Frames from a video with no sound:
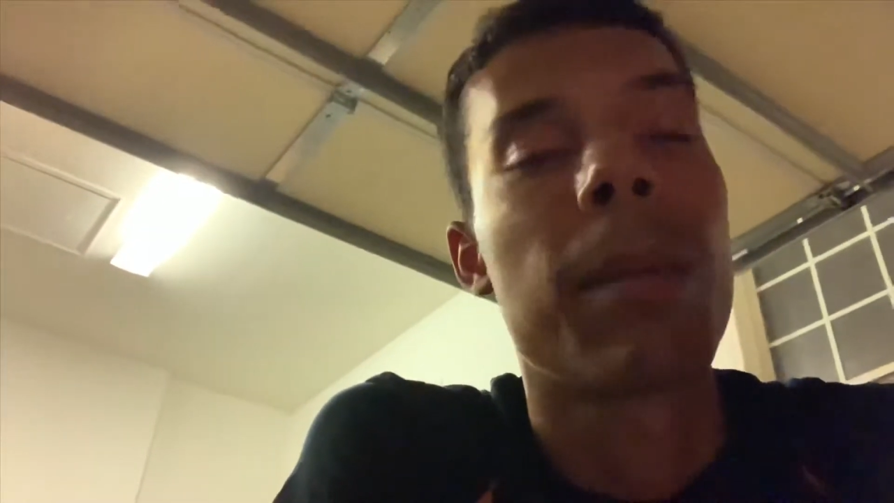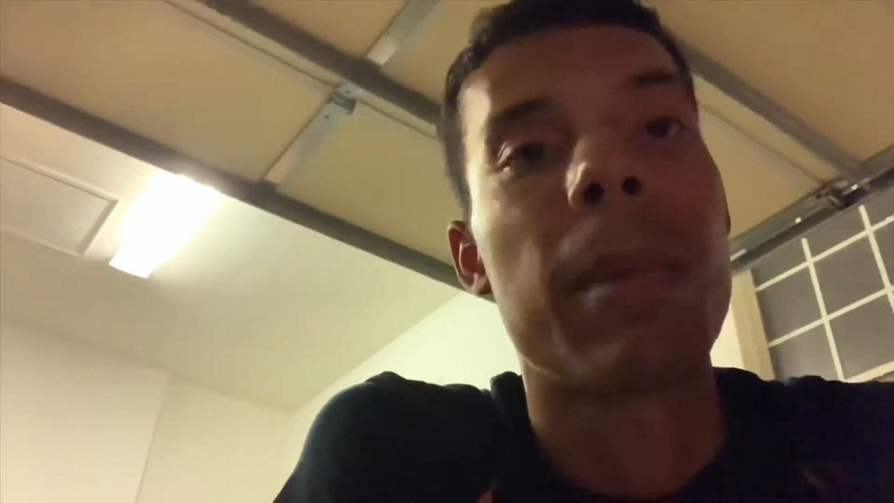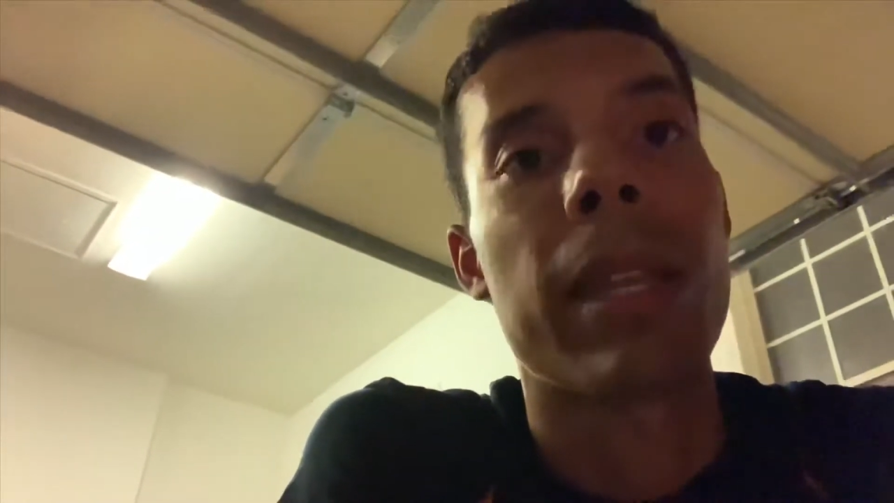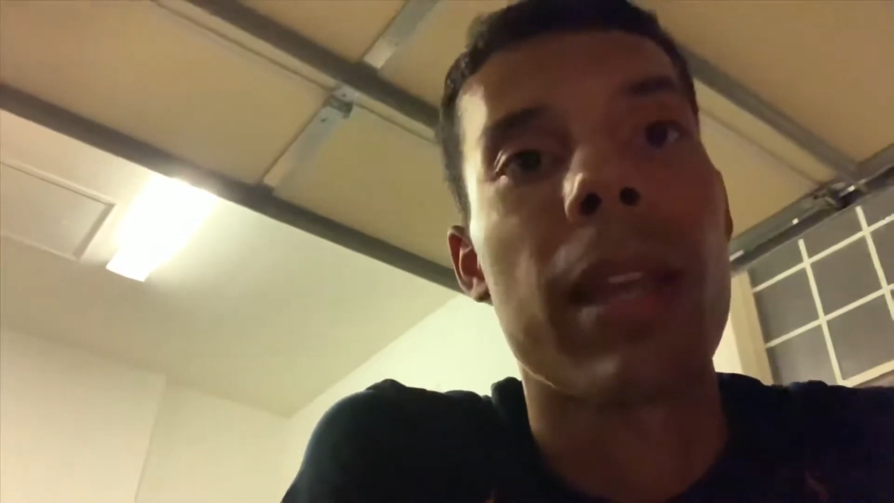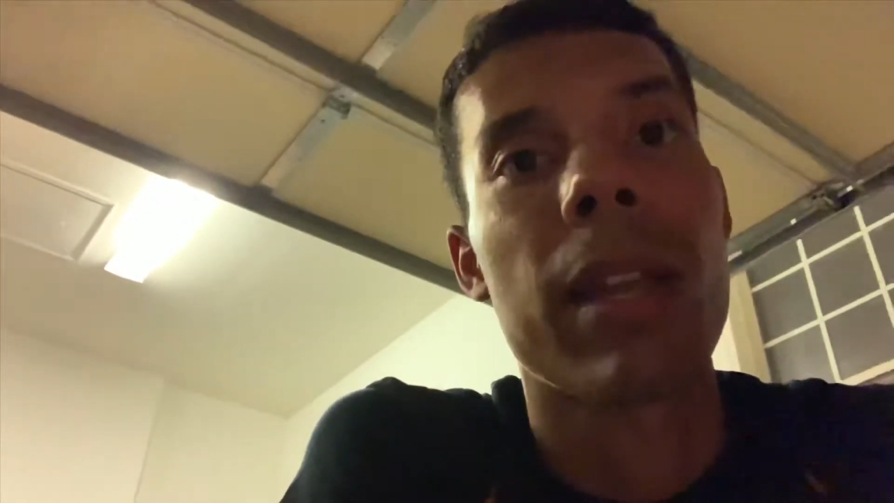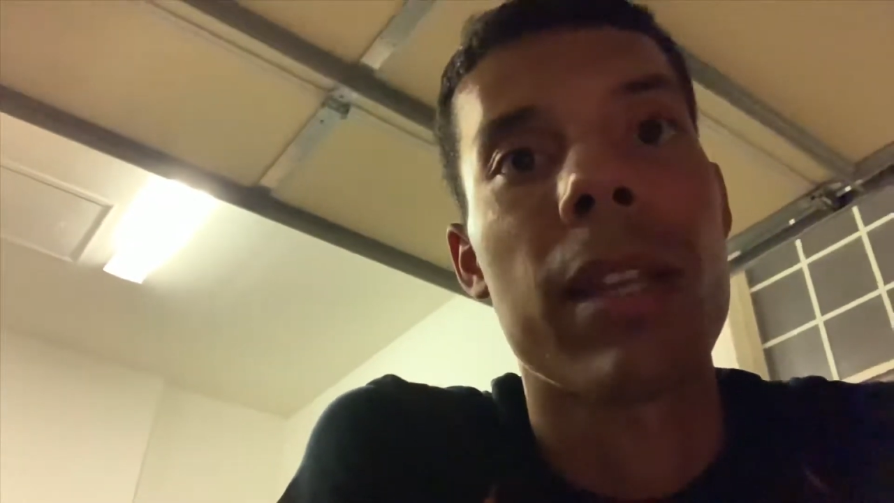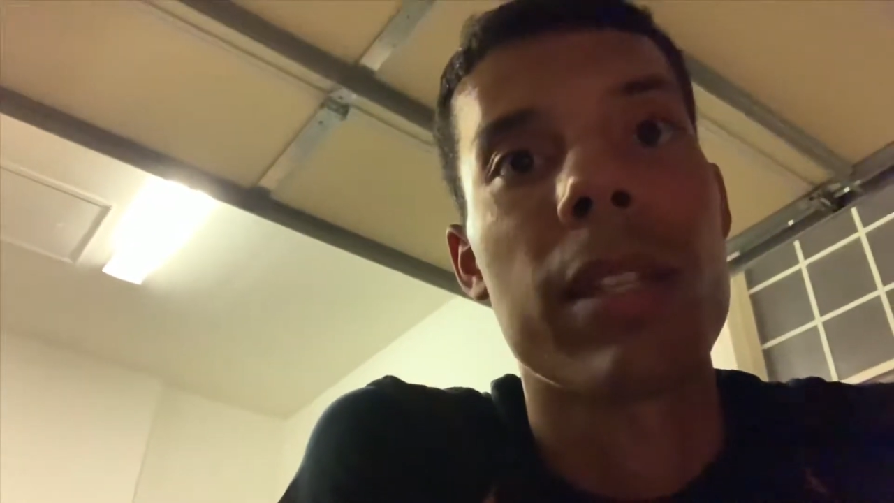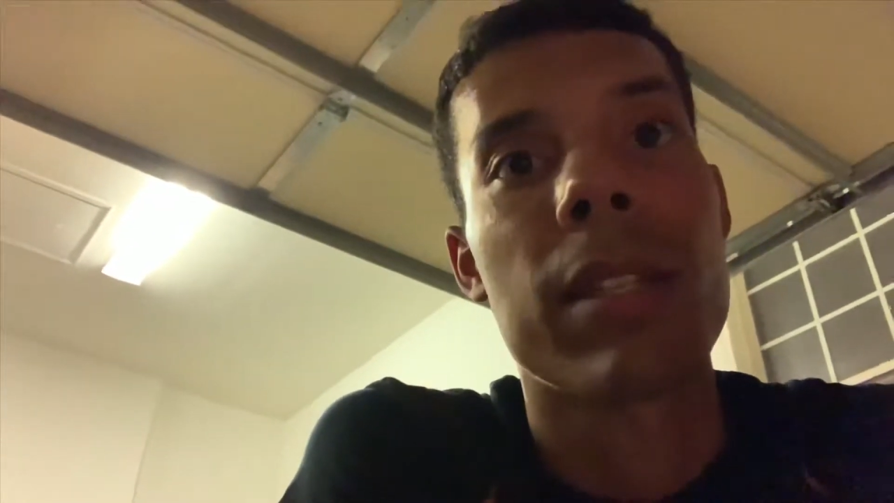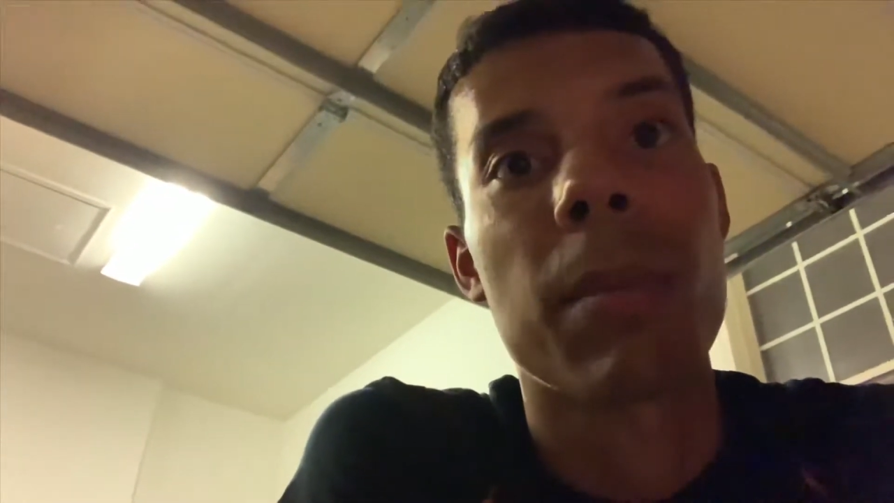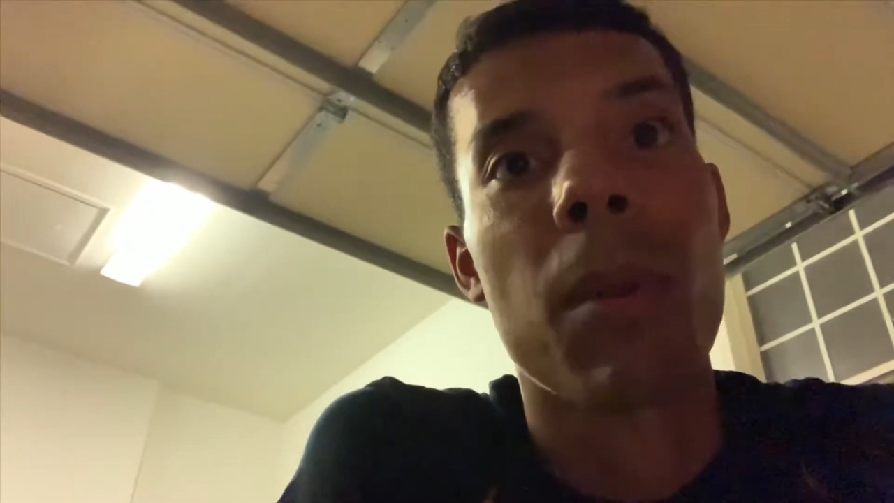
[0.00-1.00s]

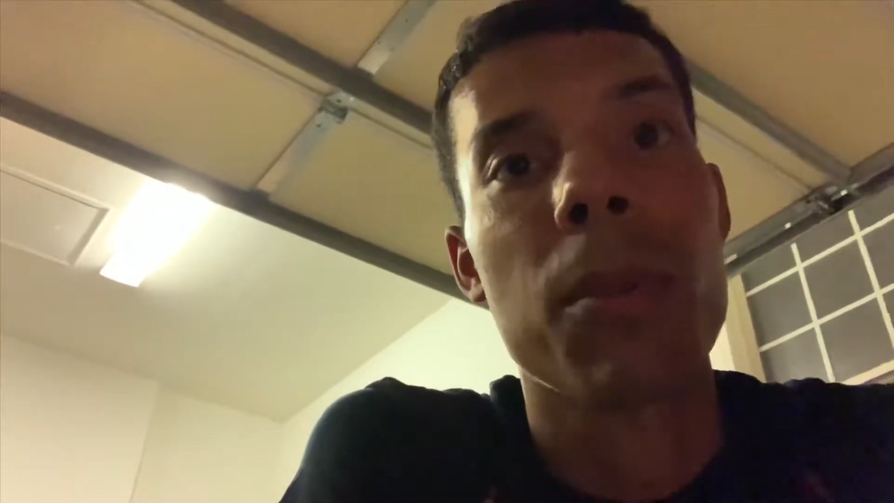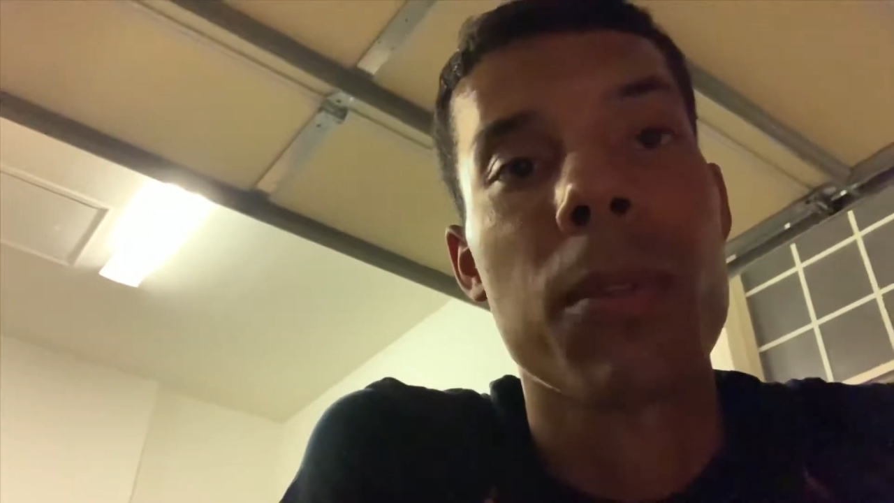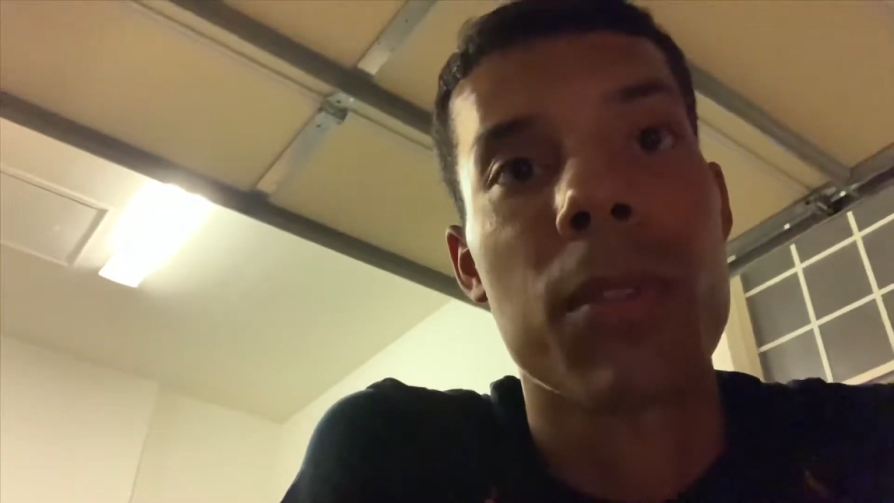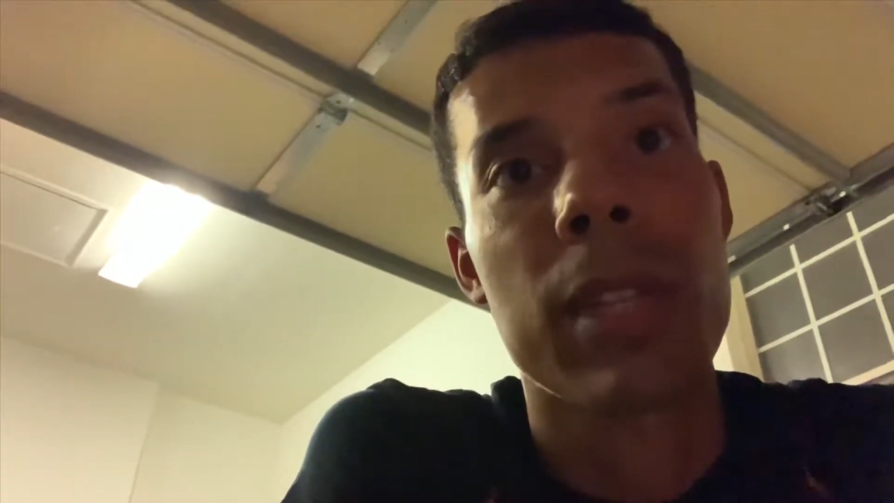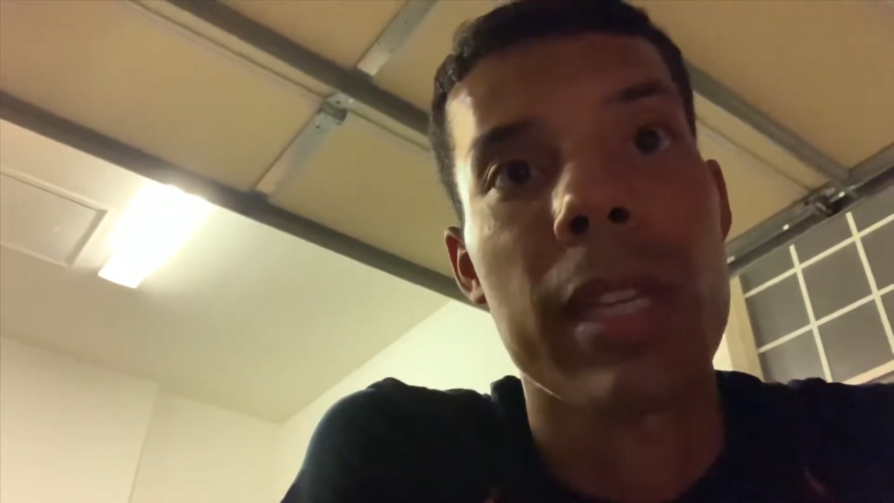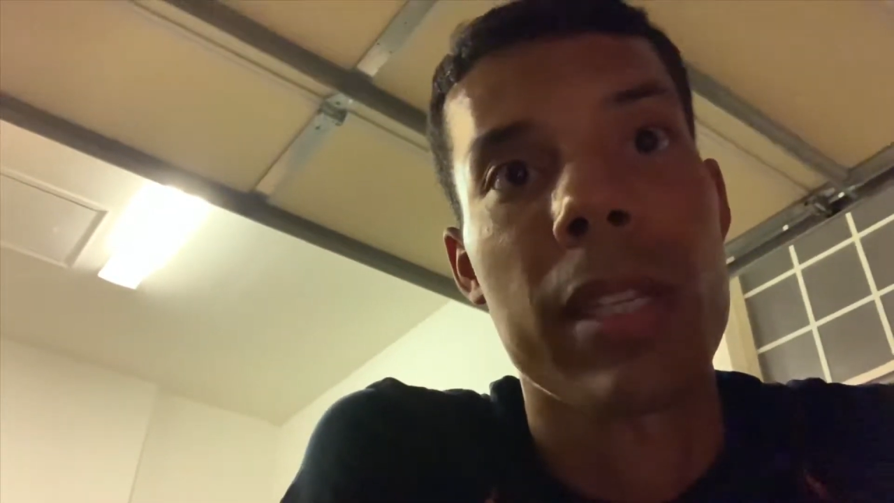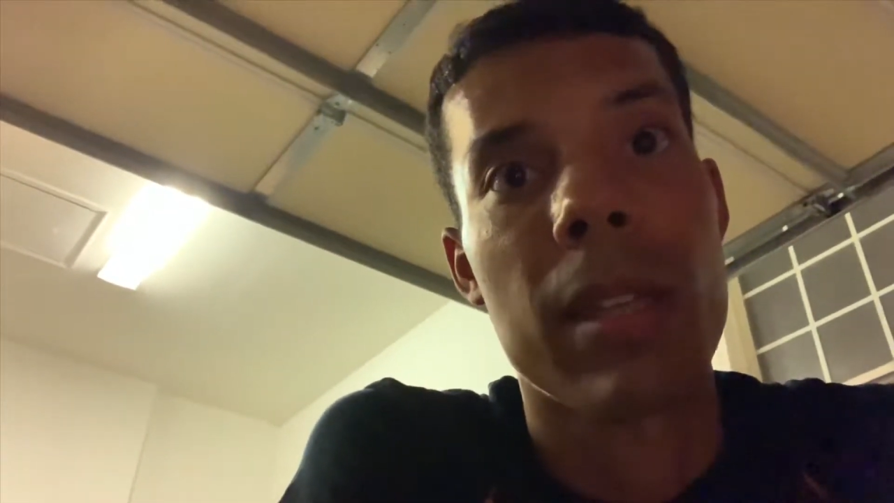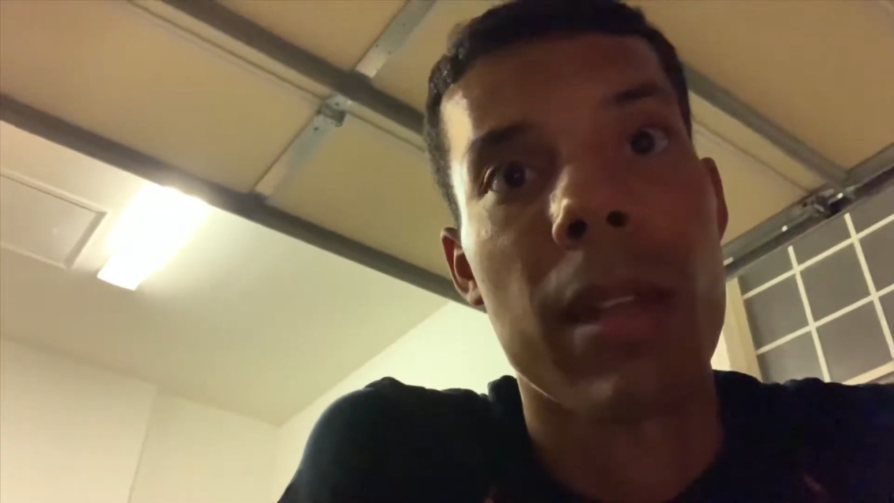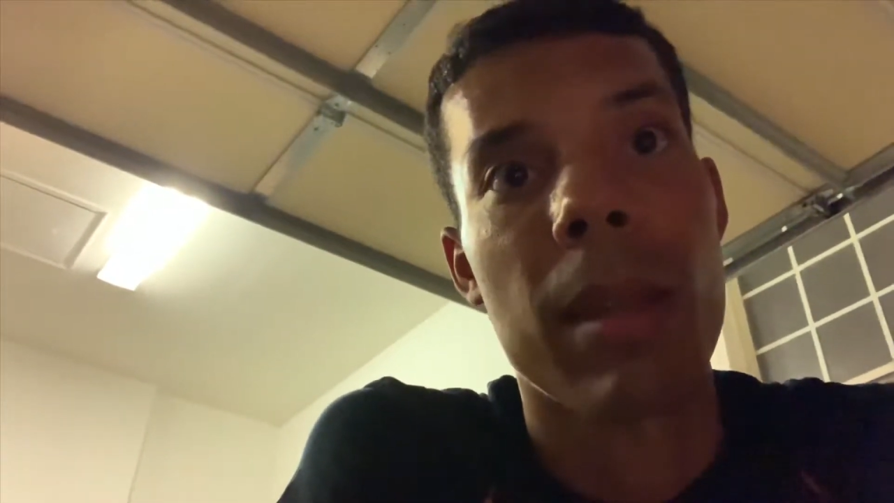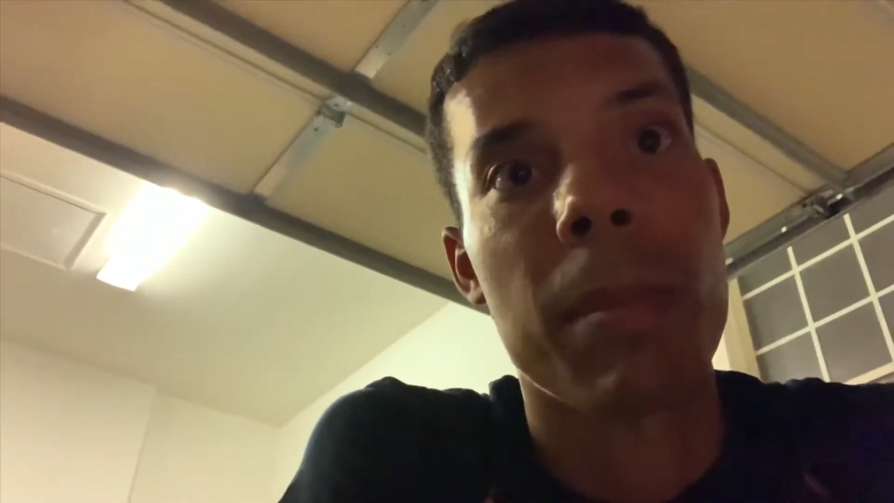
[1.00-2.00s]
because the bolts are seized
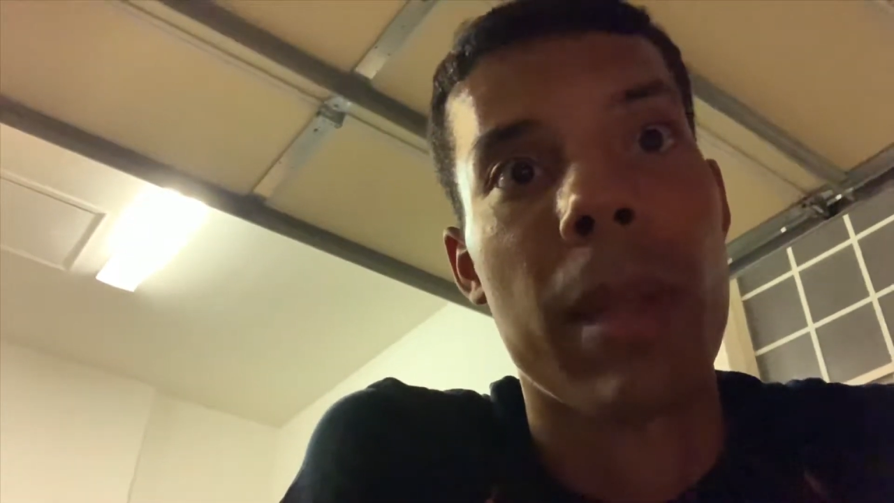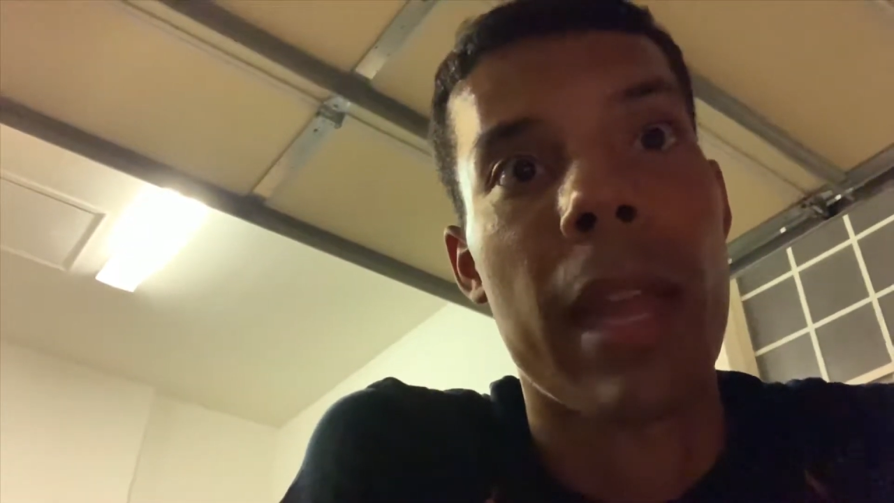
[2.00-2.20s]
up